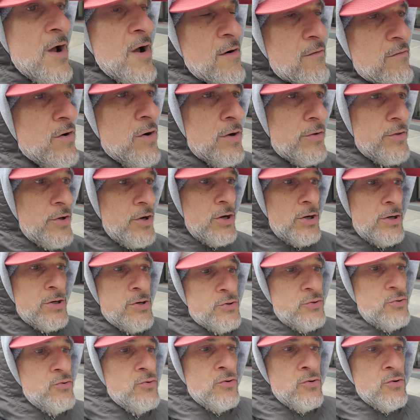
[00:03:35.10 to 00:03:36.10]
for the
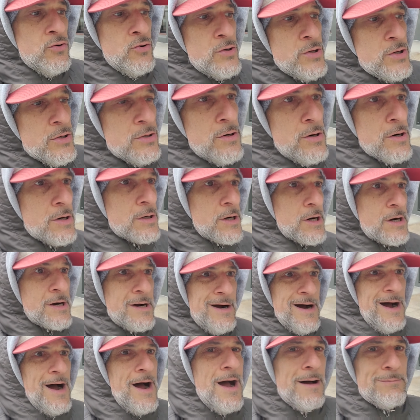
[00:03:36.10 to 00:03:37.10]
New York
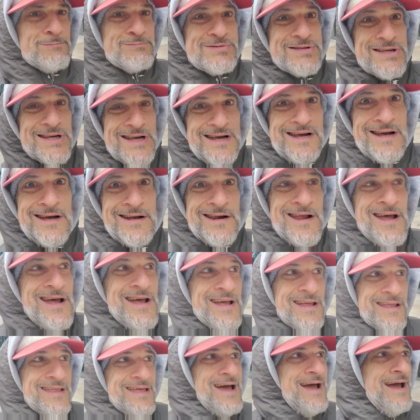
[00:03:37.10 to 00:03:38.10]
cops. And
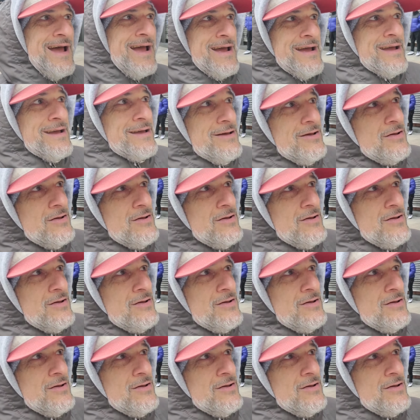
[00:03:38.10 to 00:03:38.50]
thank